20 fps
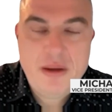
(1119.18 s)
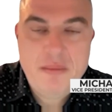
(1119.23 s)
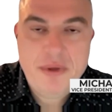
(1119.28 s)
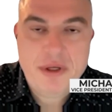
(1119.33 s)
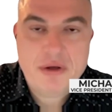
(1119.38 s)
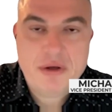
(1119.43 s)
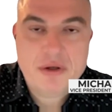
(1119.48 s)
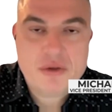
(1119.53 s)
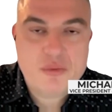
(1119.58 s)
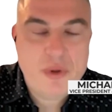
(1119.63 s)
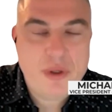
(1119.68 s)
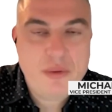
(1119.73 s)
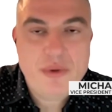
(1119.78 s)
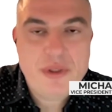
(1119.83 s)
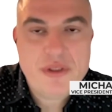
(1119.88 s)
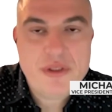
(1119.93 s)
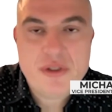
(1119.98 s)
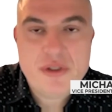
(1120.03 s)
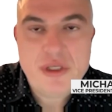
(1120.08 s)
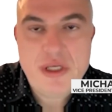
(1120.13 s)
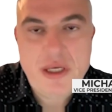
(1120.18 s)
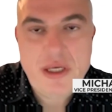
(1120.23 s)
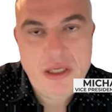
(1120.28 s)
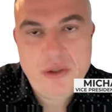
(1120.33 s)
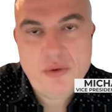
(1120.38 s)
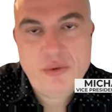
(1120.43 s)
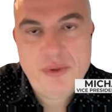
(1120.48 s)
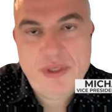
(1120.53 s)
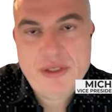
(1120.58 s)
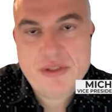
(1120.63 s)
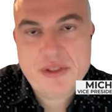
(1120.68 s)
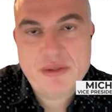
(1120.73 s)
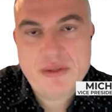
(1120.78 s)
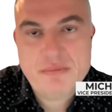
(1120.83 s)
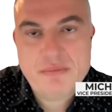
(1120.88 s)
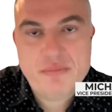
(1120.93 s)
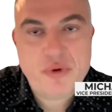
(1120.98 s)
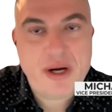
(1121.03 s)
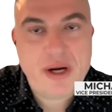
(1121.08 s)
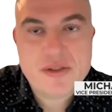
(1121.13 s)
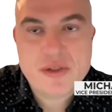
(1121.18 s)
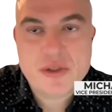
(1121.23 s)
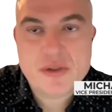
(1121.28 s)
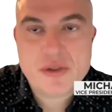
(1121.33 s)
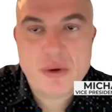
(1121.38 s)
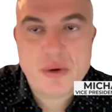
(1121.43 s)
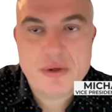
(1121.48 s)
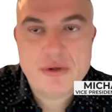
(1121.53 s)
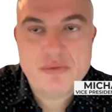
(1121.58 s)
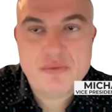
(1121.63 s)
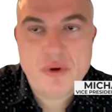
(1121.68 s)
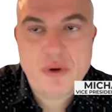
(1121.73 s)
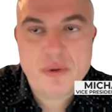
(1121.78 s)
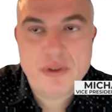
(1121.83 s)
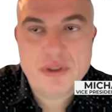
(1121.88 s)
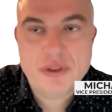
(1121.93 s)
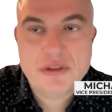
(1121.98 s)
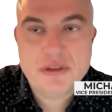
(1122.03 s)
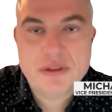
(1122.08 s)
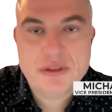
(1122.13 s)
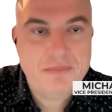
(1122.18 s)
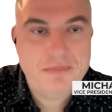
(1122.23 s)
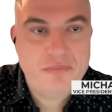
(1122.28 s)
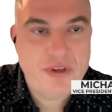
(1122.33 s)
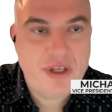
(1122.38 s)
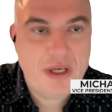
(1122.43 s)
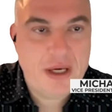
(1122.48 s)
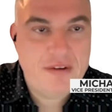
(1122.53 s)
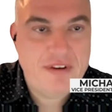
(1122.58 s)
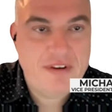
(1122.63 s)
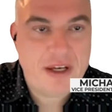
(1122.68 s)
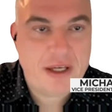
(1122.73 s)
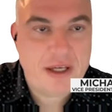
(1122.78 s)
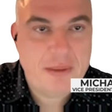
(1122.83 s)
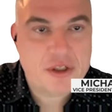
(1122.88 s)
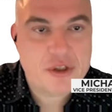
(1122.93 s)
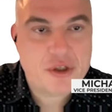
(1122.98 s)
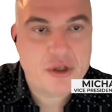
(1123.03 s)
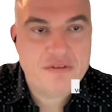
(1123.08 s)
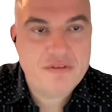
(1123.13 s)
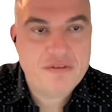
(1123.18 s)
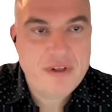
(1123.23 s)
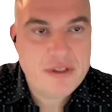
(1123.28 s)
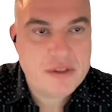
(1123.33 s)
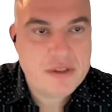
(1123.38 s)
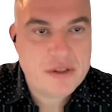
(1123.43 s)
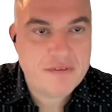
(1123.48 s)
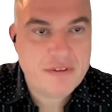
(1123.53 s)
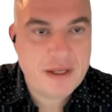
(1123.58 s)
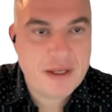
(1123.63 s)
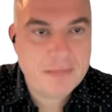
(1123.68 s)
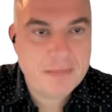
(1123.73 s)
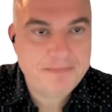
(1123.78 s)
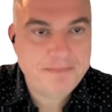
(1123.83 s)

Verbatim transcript: because we will see increase in prices going forward. We are very much convinced of that.